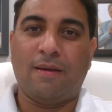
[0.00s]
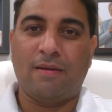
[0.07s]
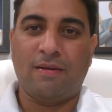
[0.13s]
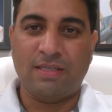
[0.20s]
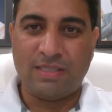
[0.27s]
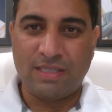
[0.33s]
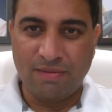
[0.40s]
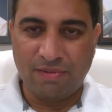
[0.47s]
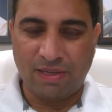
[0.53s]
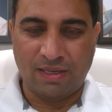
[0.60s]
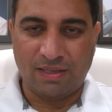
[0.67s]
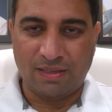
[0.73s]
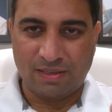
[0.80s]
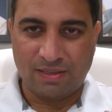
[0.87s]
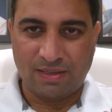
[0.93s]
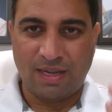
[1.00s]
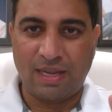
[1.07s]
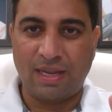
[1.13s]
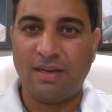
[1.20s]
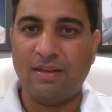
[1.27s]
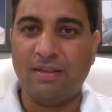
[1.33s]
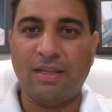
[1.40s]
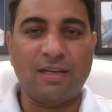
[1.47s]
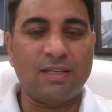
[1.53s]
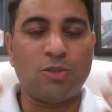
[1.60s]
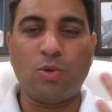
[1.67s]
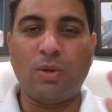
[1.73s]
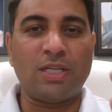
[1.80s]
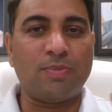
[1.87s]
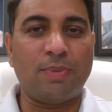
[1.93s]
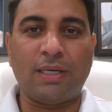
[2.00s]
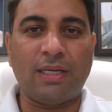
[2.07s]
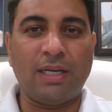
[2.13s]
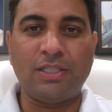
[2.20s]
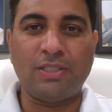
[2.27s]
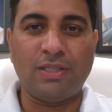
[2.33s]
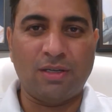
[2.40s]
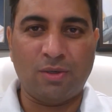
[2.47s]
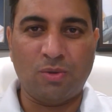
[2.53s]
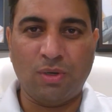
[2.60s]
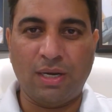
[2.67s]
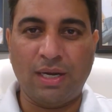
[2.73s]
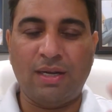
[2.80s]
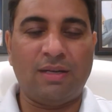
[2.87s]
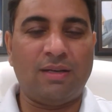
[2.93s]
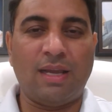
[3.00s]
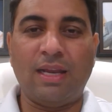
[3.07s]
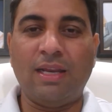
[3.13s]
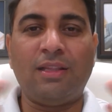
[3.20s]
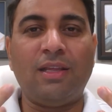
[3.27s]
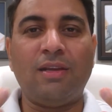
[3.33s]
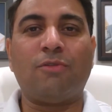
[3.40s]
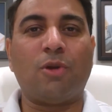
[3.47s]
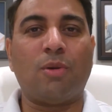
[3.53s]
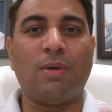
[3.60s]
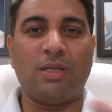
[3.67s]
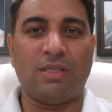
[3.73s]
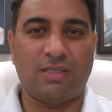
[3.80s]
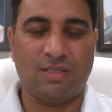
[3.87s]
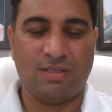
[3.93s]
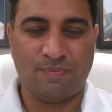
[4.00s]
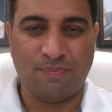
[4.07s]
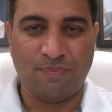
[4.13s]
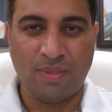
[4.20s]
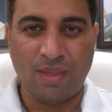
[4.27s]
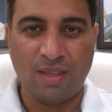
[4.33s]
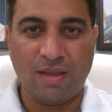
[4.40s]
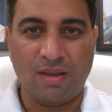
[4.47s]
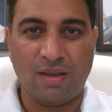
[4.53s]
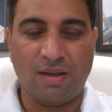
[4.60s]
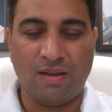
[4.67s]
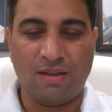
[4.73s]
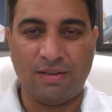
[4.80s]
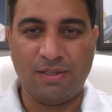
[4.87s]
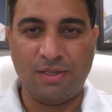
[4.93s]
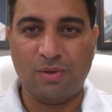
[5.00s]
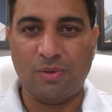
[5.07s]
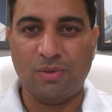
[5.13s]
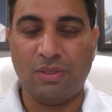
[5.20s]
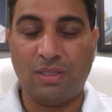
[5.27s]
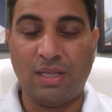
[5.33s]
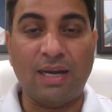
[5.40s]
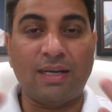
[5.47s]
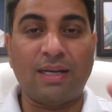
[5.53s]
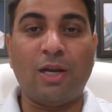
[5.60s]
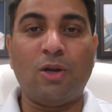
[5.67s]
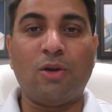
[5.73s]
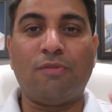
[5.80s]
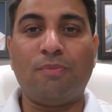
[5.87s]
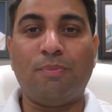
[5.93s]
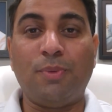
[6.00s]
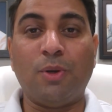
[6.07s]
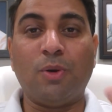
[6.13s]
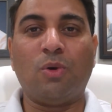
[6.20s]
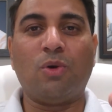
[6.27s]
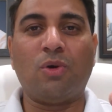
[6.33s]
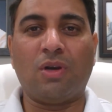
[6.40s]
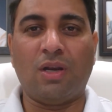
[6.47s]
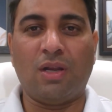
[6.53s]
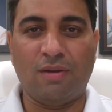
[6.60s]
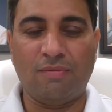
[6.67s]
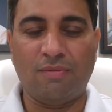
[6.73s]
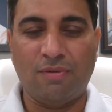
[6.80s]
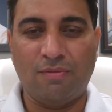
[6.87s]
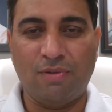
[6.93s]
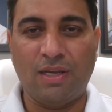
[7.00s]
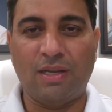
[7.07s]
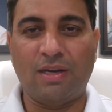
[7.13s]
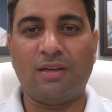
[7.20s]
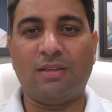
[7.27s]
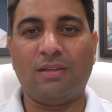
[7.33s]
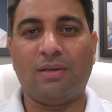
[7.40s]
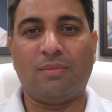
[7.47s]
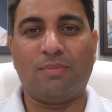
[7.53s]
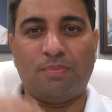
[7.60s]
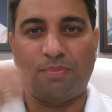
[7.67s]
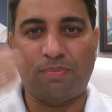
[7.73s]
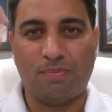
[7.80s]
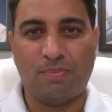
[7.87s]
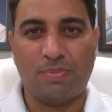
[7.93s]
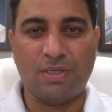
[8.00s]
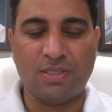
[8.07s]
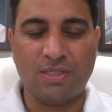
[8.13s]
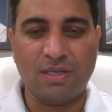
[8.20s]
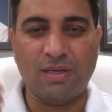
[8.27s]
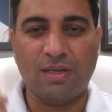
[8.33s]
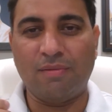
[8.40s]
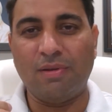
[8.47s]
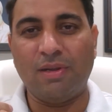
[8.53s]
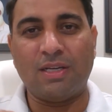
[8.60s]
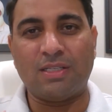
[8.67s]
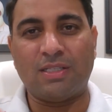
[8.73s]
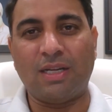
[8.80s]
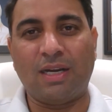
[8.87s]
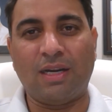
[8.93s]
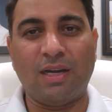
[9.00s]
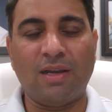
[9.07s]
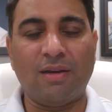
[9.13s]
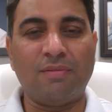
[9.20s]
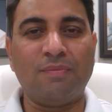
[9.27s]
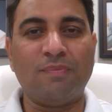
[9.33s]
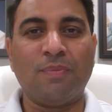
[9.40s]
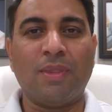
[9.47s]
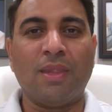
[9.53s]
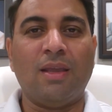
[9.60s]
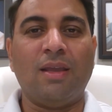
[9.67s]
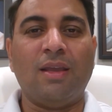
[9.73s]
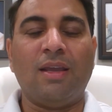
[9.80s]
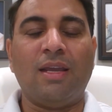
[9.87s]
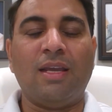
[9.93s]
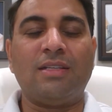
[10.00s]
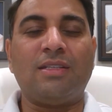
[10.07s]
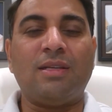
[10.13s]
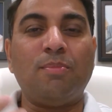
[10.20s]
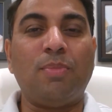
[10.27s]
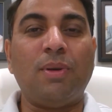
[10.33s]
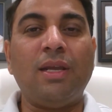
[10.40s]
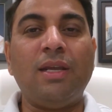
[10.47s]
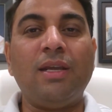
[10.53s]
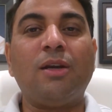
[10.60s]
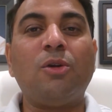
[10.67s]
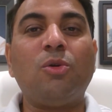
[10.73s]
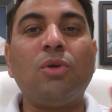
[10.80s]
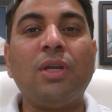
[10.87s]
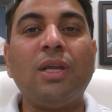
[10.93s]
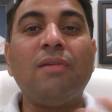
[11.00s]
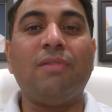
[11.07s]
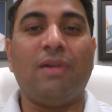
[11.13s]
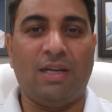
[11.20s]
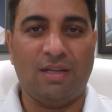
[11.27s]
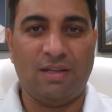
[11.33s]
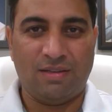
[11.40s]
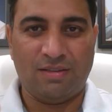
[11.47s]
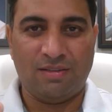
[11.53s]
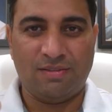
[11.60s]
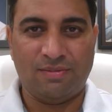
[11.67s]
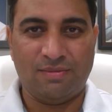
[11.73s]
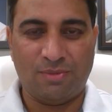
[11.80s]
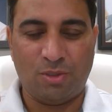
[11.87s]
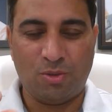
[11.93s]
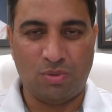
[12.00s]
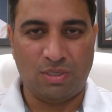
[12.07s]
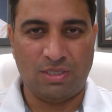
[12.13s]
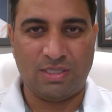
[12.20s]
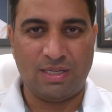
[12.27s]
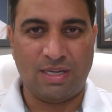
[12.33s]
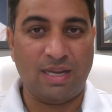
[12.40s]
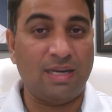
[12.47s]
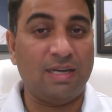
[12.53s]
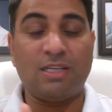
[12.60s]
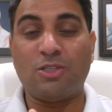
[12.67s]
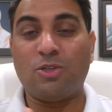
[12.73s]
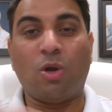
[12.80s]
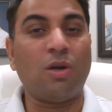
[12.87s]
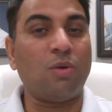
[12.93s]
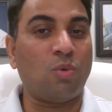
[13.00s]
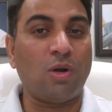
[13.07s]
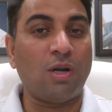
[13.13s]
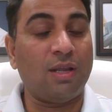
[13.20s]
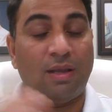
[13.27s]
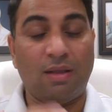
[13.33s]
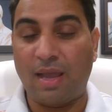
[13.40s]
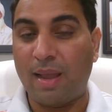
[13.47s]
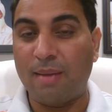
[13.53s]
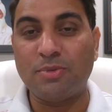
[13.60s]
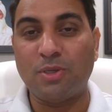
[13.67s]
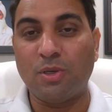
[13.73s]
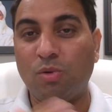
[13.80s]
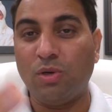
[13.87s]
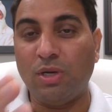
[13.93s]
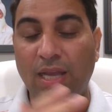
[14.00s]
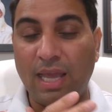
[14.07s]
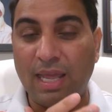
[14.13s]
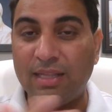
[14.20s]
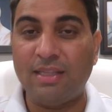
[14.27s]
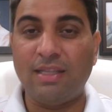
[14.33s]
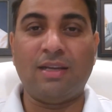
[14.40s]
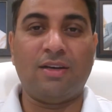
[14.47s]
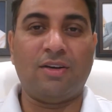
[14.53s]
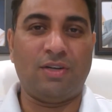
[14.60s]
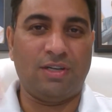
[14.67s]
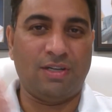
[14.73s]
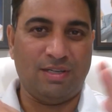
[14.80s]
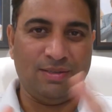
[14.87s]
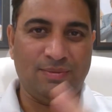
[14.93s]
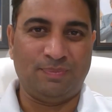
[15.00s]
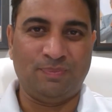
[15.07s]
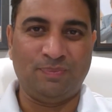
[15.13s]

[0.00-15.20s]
receiving and there is no expectation to get anything from us. That kind of pure love where the person giving us that love is simply here to give it to us and does not want absolutely anything in return.